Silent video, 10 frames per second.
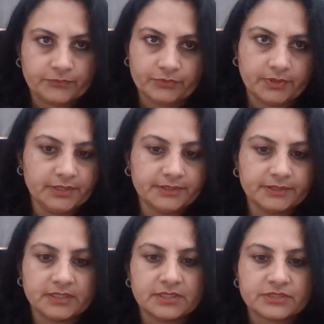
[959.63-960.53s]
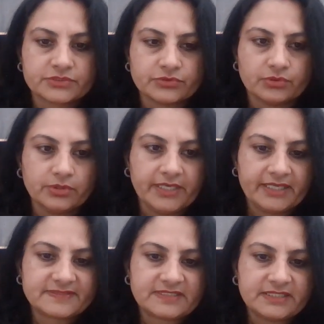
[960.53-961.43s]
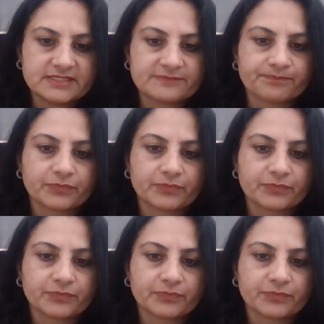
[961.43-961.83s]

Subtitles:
Got it? So next is